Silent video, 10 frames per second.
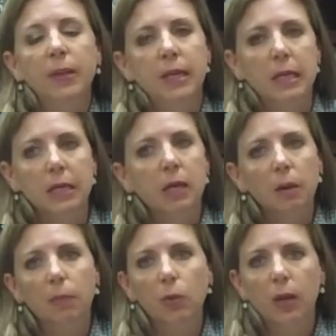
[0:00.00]
young
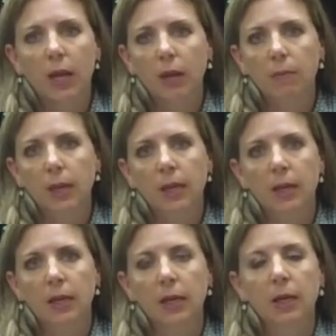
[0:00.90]
couple came
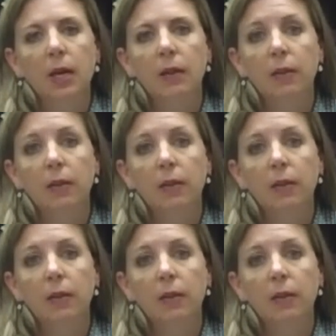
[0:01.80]
in,